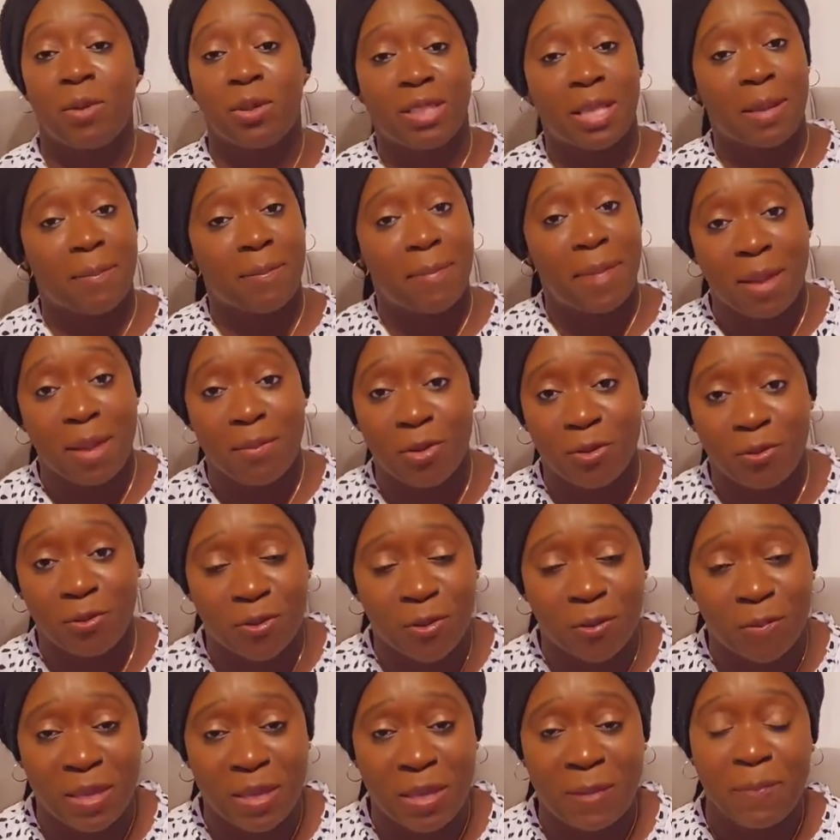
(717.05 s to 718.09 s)
bought a Bible
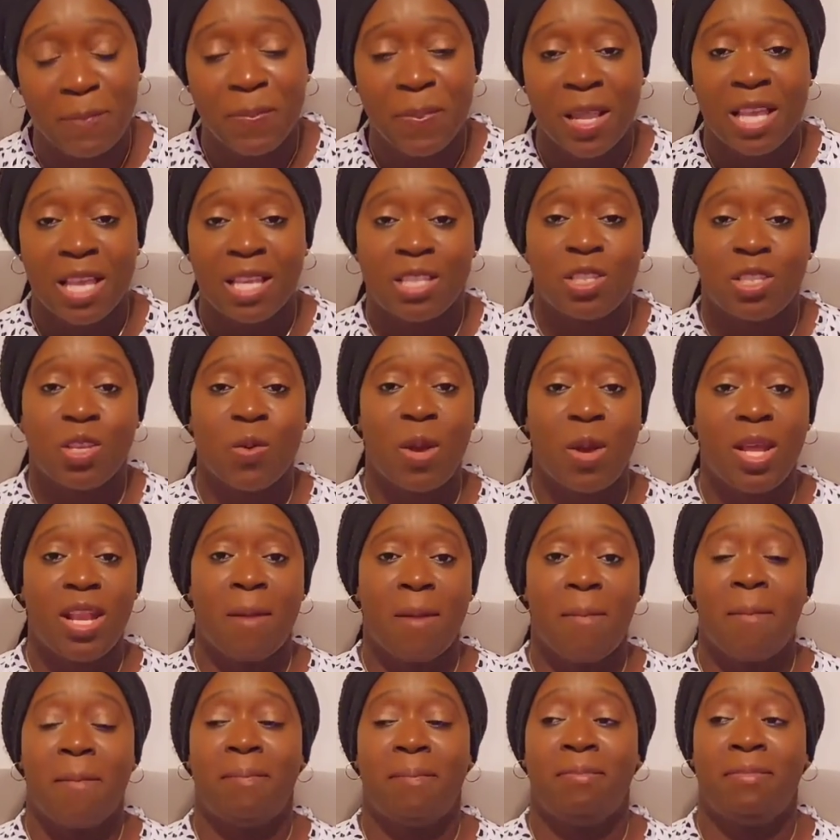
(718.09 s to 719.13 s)
for me. So
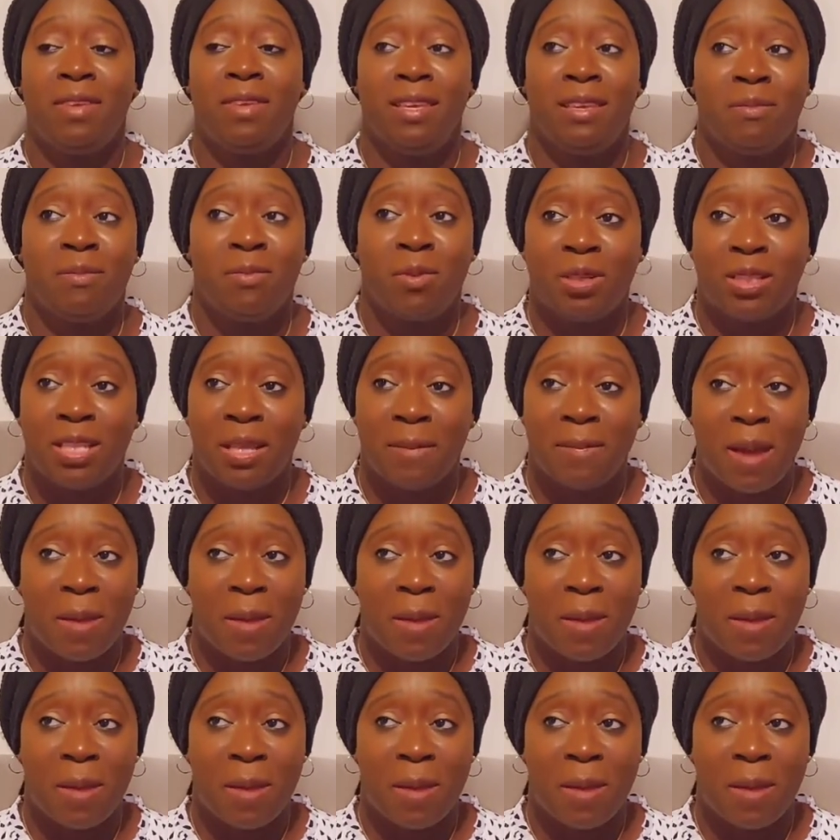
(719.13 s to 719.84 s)
when he bought the